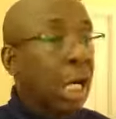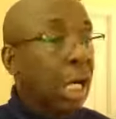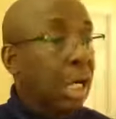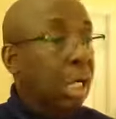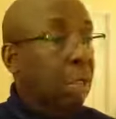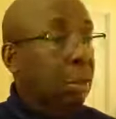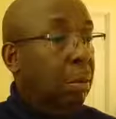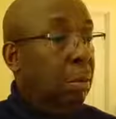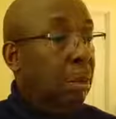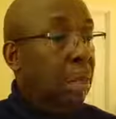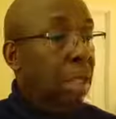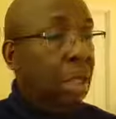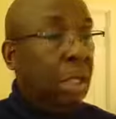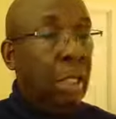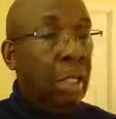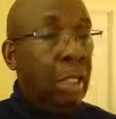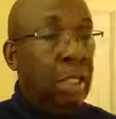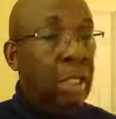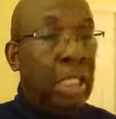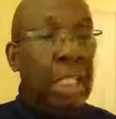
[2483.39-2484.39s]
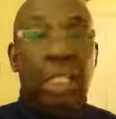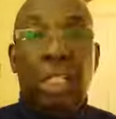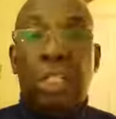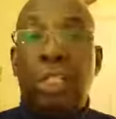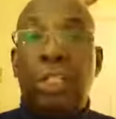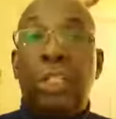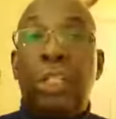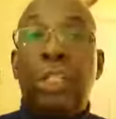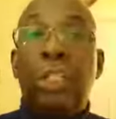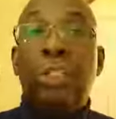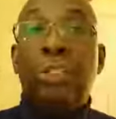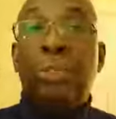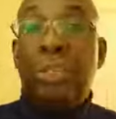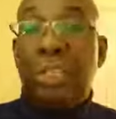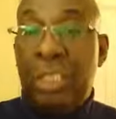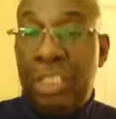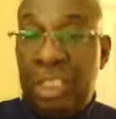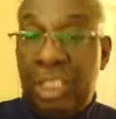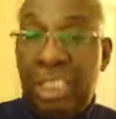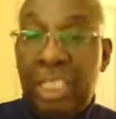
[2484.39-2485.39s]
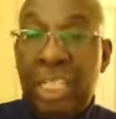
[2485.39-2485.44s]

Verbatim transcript: Uh, get the children to